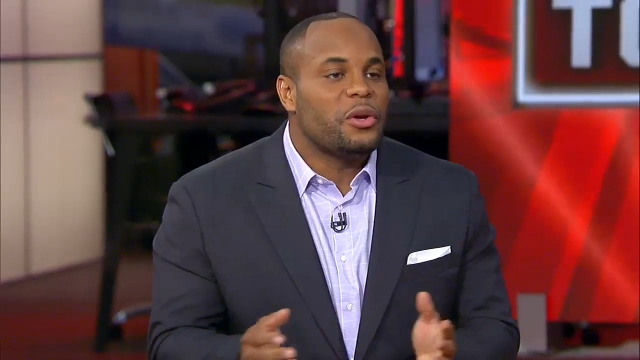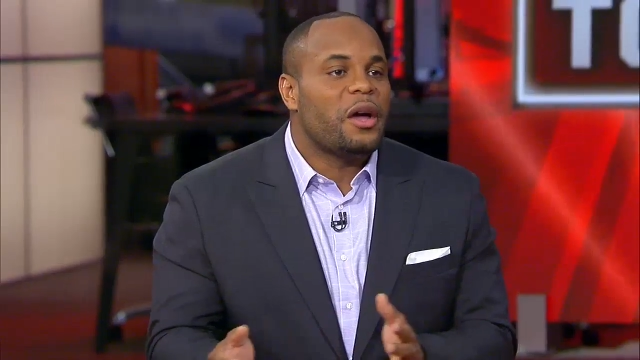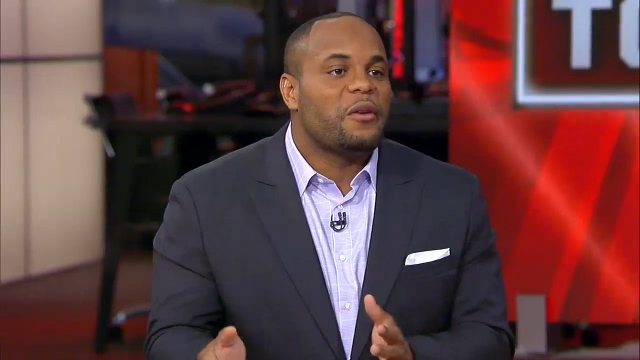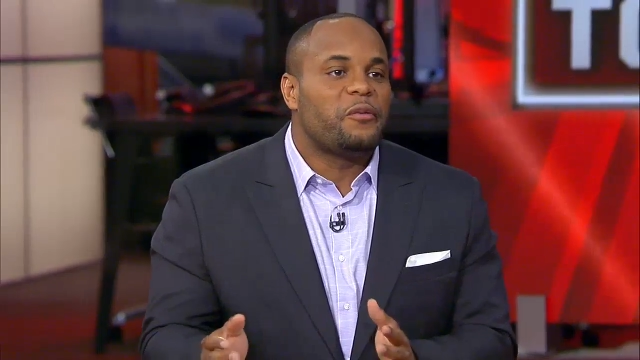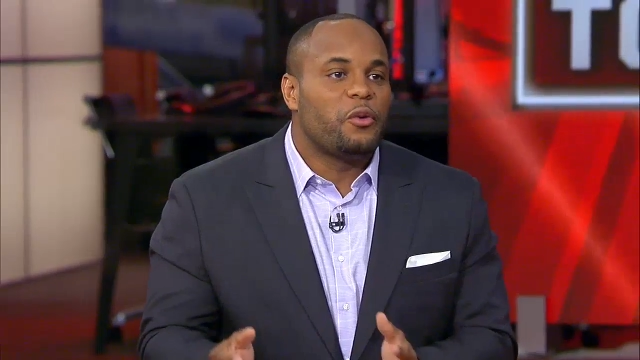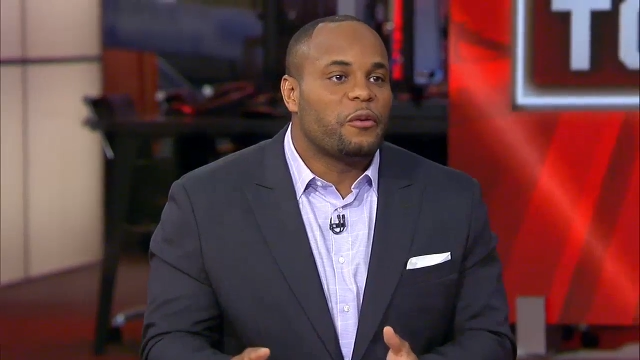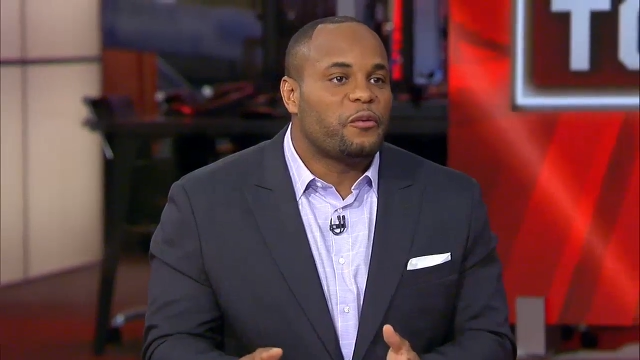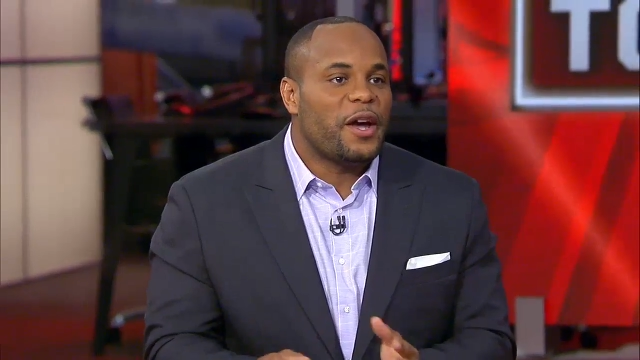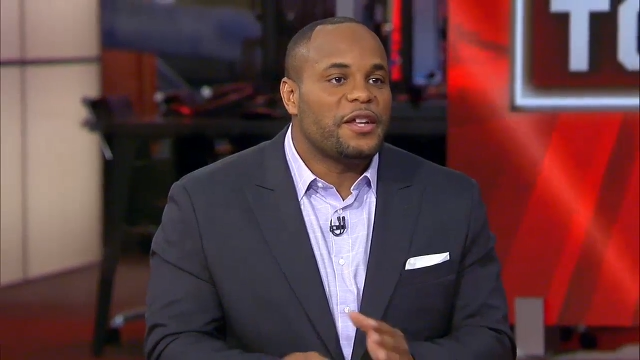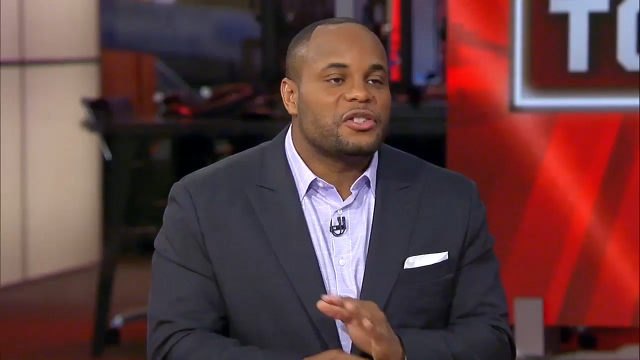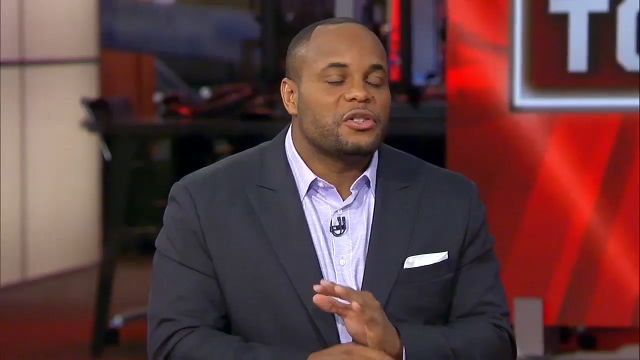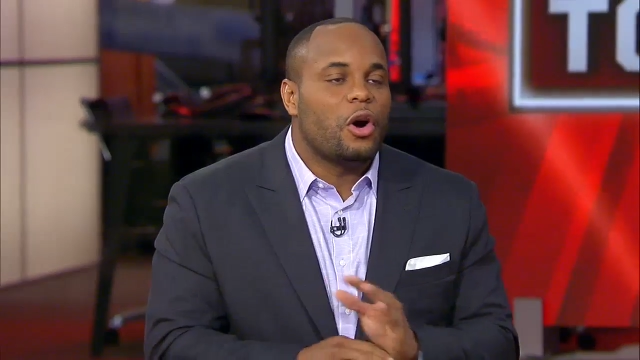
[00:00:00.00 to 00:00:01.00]
3 out of 4
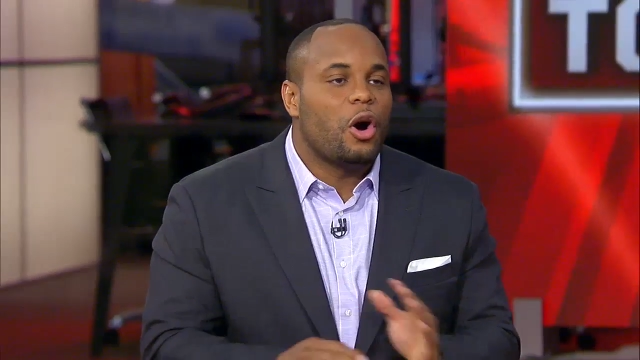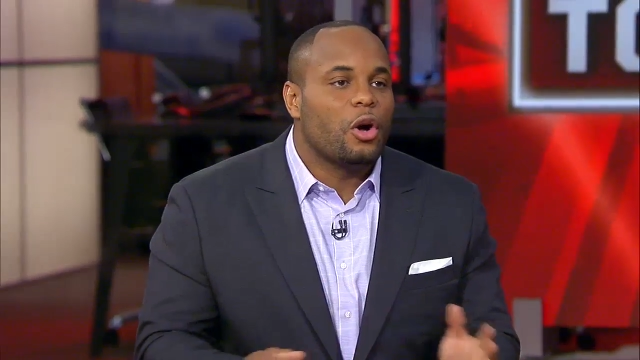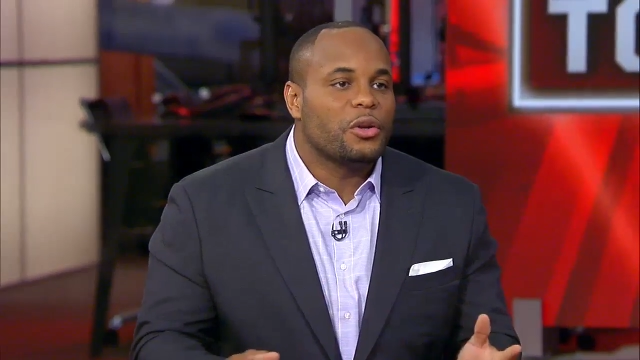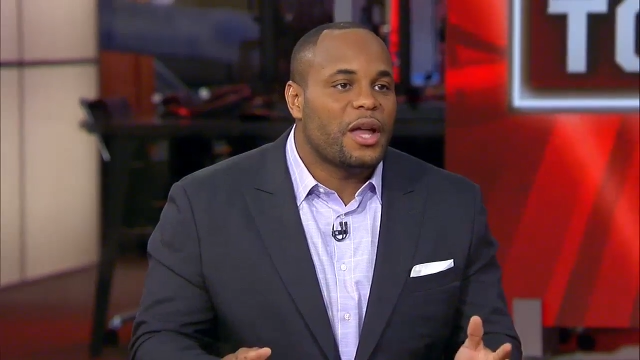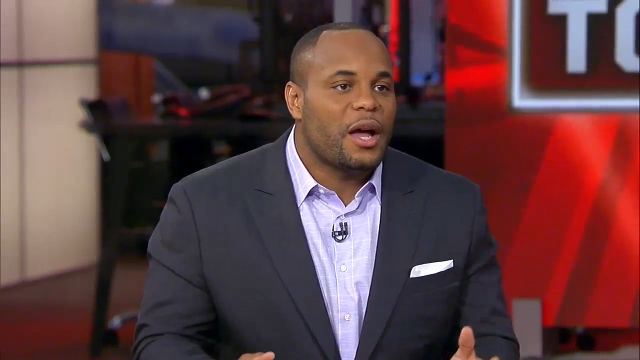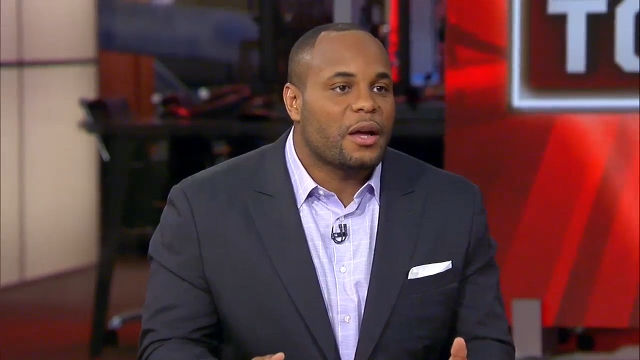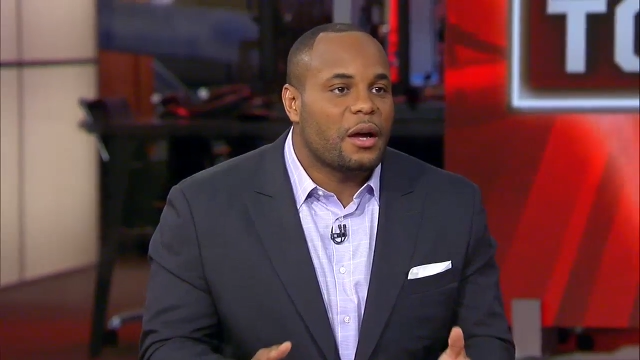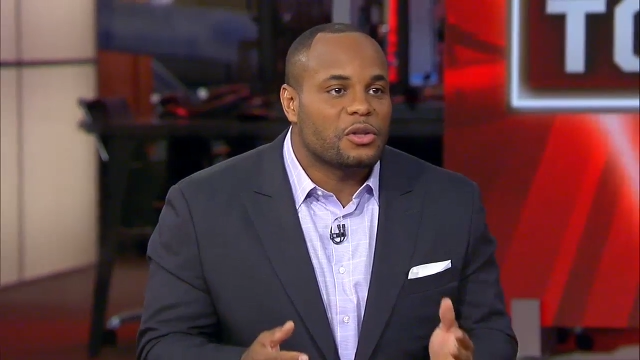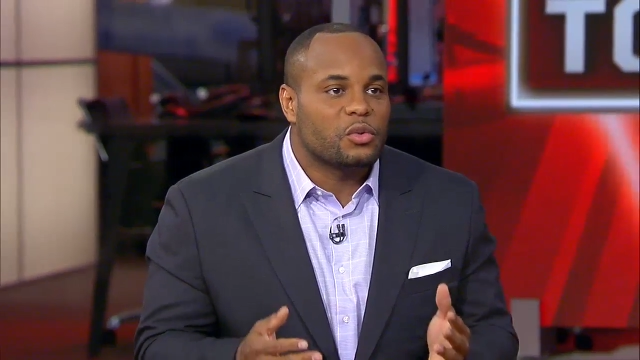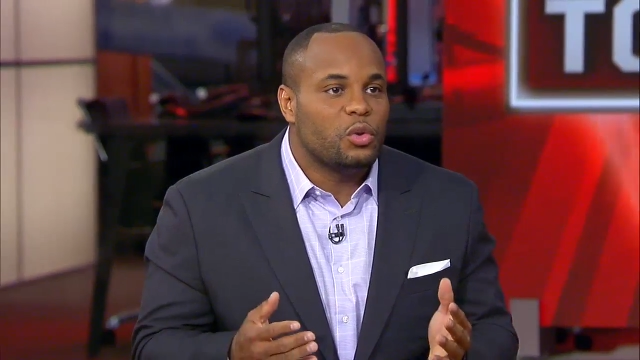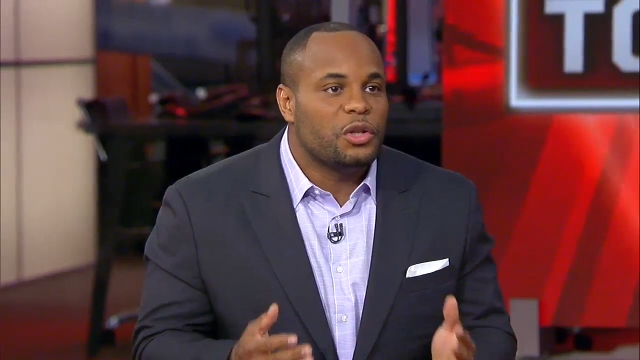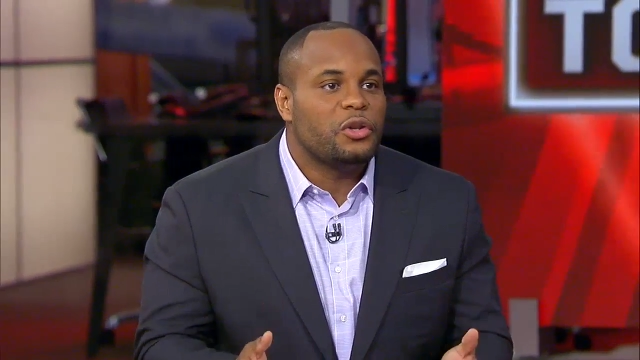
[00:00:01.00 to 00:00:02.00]
fights and all knockouts.
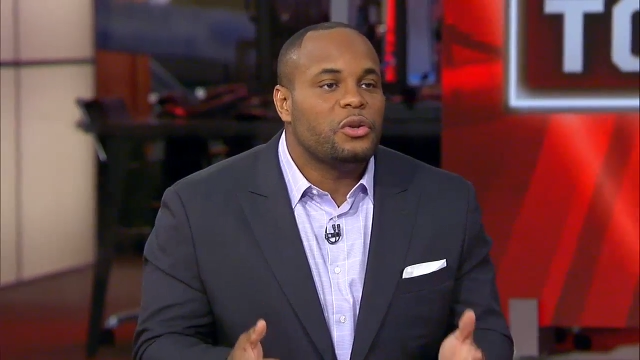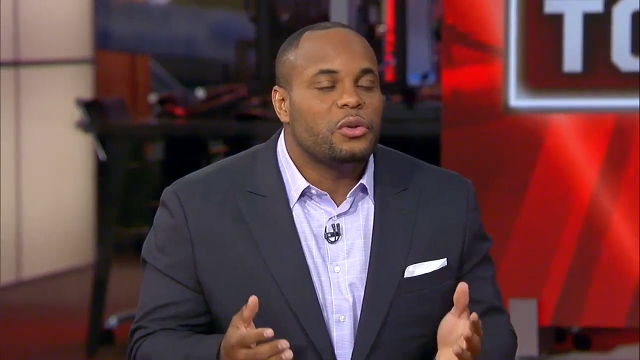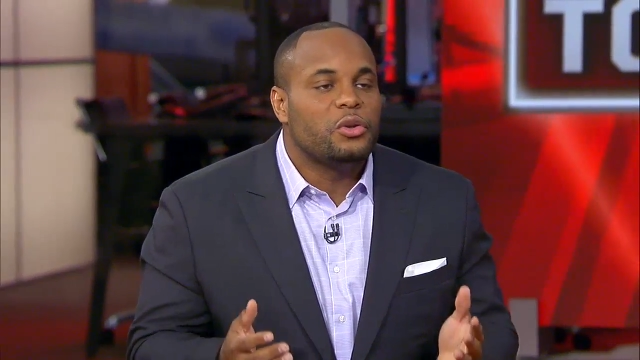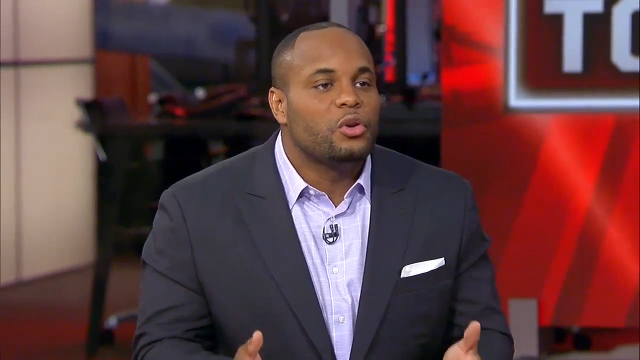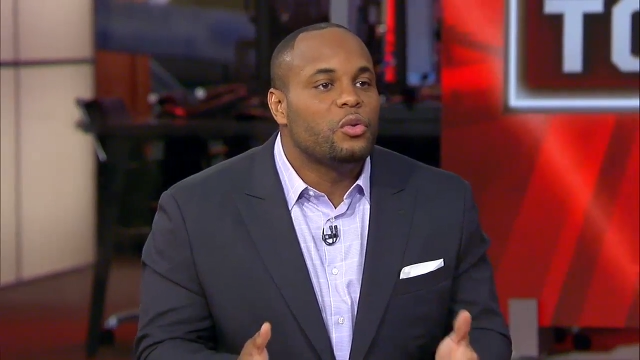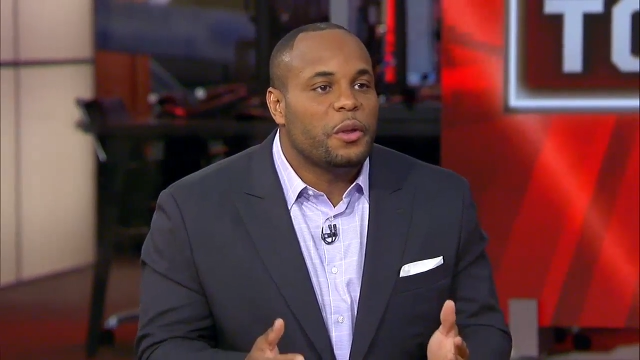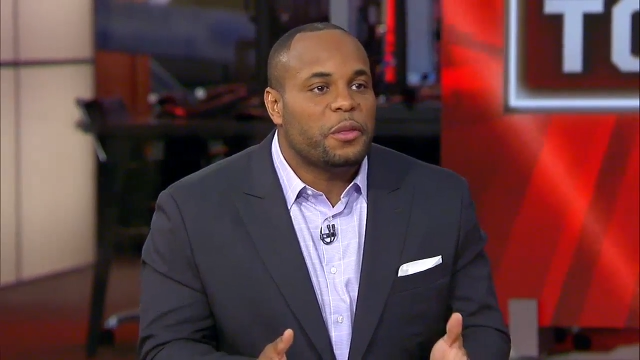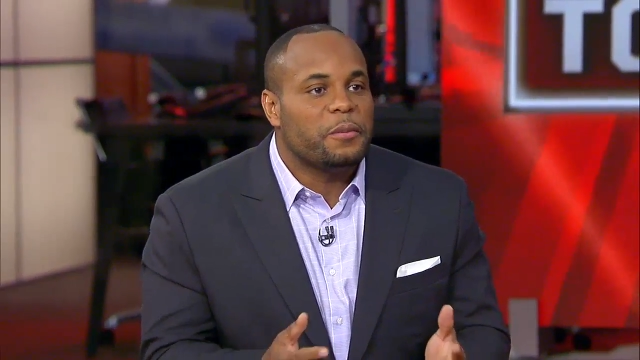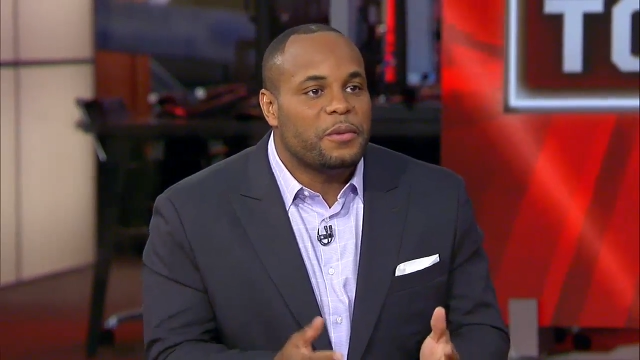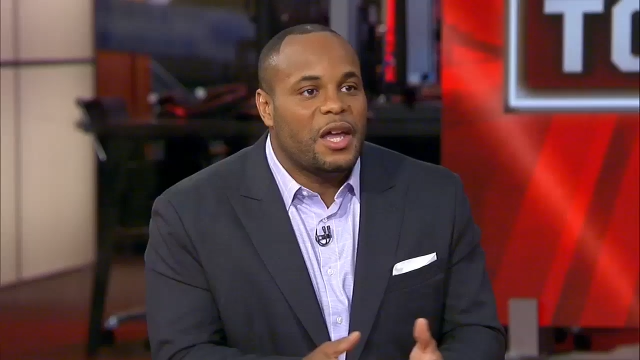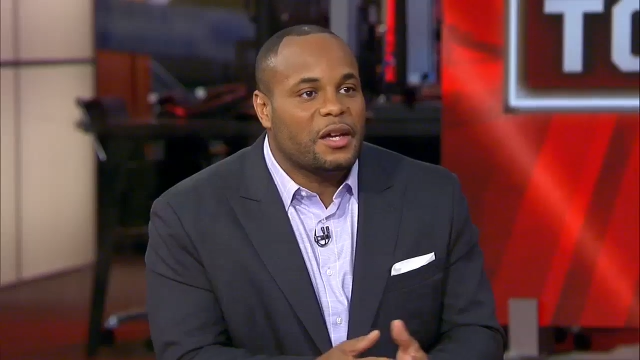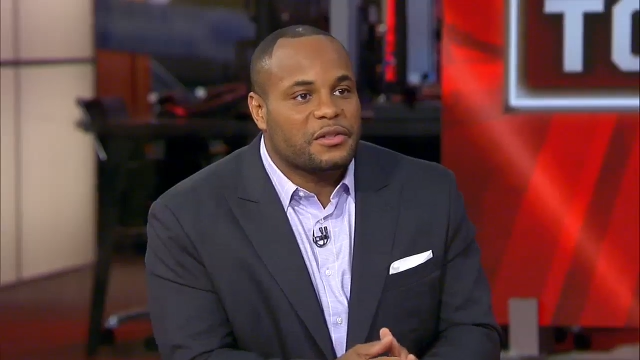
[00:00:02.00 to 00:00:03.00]
What do you do with him
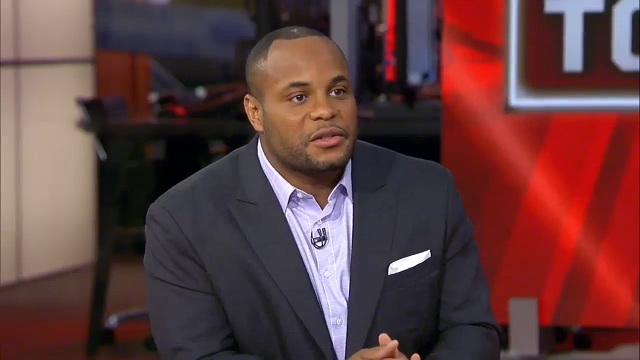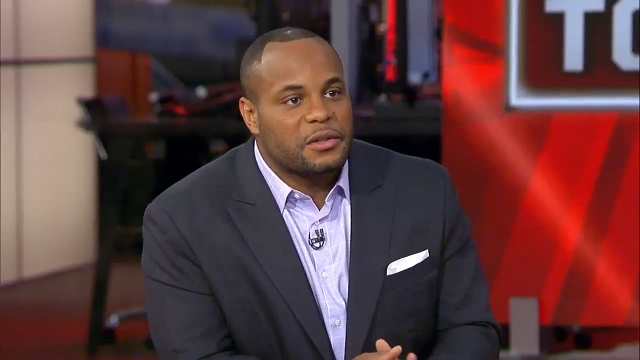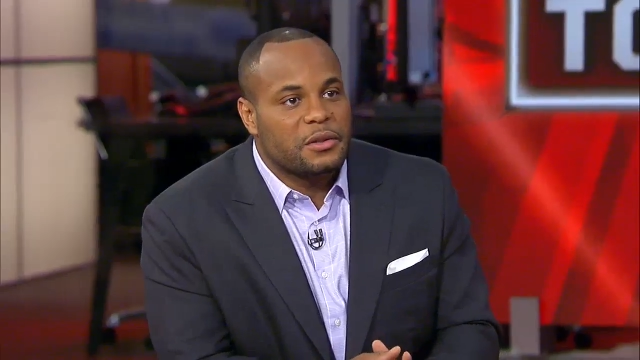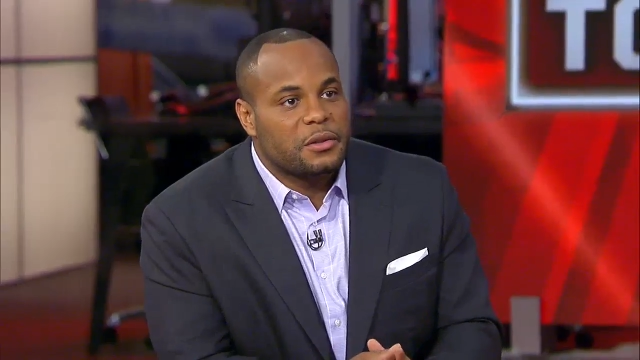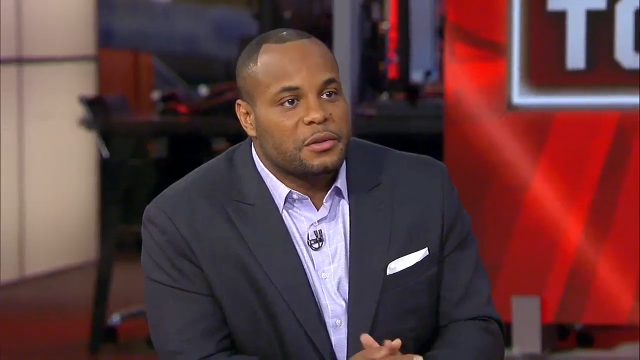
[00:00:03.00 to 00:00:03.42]
next?